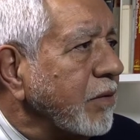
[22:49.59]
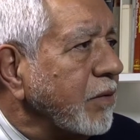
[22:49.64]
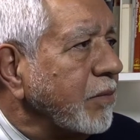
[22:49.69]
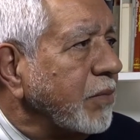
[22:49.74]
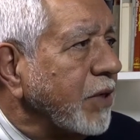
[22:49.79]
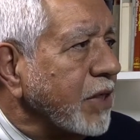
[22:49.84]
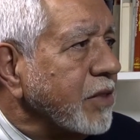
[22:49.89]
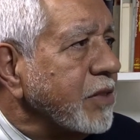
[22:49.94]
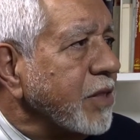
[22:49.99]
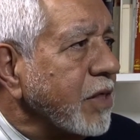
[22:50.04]

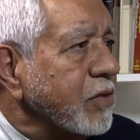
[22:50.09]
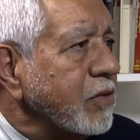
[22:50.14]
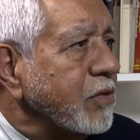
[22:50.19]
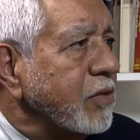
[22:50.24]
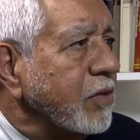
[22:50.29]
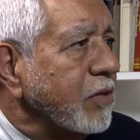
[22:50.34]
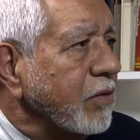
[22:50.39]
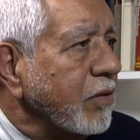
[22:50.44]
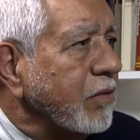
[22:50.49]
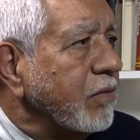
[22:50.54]
because that's
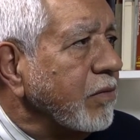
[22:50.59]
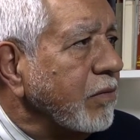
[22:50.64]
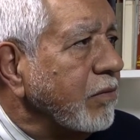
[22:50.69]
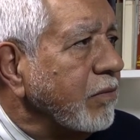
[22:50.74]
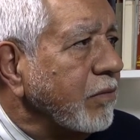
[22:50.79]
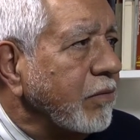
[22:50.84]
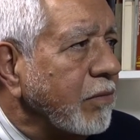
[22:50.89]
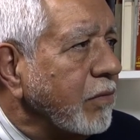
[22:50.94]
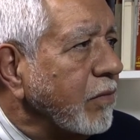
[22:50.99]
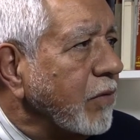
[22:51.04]
the
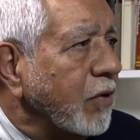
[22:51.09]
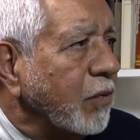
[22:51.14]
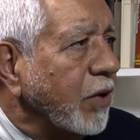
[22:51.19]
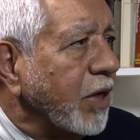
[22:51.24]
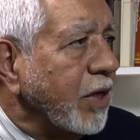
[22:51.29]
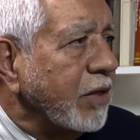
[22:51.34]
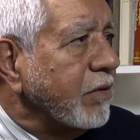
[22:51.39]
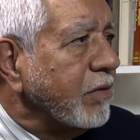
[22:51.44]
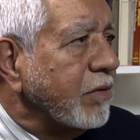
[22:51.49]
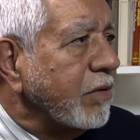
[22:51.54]

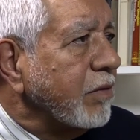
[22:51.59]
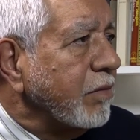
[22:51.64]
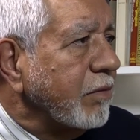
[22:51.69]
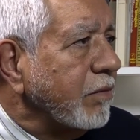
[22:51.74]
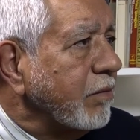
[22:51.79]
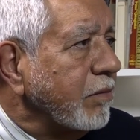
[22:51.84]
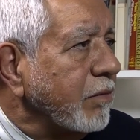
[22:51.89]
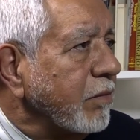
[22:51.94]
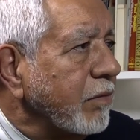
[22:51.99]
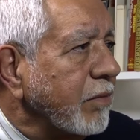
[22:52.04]
way that the
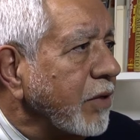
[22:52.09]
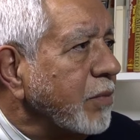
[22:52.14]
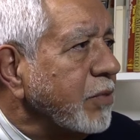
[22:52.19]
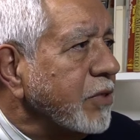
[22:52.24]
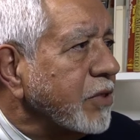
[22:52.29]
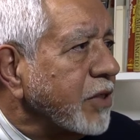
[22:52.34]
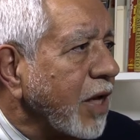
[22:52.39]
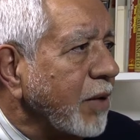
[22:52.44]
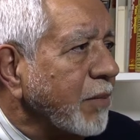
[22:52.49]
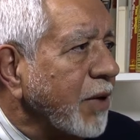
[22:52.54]

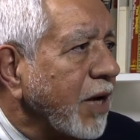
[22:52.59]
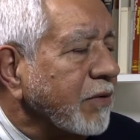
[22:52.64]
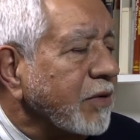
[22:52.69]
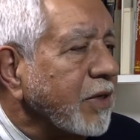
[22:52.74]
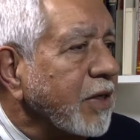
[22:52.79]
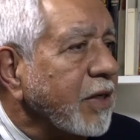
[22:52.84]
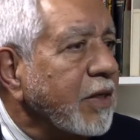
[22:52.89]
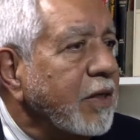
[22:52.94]
numbers came out.